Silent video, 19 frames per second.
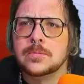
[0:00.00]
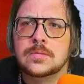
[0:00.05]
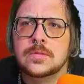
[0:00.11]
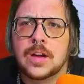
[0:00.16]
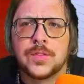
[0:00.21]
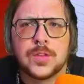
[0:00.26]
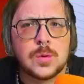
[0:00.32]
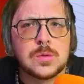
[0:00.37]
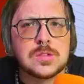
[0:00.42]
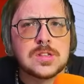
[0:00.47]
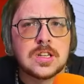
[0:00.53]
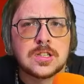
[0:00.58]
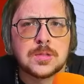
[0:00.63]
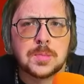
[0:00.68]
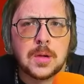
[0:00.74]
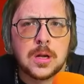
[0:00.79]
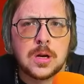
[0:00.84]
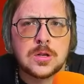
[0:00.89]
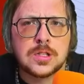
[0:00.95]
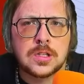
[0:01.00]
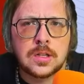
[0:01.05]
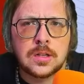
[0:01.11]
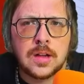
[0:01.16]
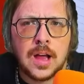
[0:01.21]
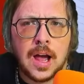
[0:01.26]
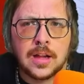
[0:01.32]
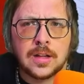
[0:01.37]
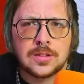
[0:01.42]
If there was an explosion,
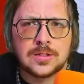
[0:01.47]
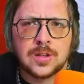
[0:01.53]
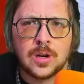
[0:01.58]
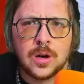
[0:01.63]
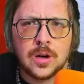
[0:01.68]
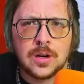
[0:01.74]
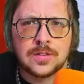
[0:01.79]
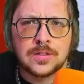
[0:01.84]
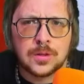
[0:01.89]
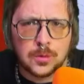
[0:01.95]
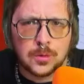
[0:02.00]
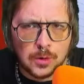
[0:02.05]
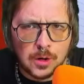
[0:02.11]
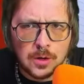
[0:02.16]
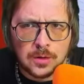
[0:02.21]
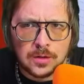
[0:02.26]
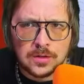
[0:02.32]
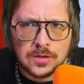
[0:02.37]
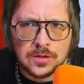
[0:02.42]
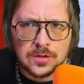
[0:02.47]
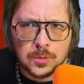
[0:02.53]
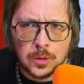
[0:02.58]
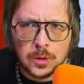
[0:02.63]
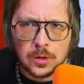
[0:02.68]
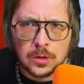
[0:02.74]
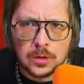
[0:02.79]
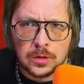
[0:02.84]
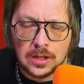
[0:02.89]
Alisar isn't grown in this
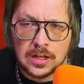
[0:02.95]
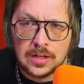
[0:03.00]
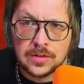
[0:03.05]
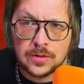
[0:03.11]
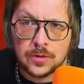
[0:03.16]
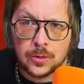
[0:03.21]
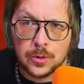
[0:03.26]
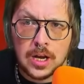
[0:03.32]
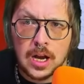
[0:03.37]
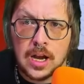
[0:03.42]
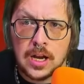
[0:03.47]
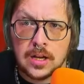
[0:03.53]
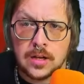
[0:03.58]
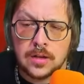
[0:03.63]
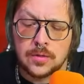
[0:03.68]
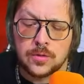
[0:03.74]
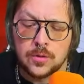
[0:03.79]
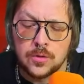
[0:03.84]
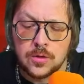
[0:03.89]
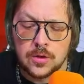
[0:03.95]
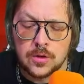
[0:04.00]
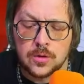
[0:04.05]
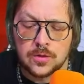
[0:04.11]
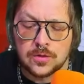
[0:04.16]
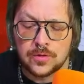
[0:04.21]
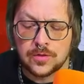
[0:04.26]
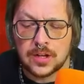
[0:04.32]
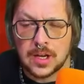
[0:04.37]
world. It is created through the
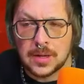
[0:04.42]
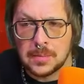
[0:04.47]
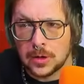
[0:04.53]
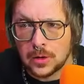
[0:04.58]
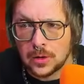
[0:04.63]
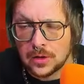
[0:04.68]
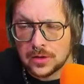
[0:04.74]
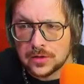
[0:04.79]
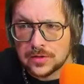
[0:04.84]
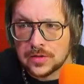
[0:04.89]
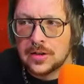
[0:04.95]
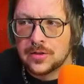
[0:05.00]
use of chemicals.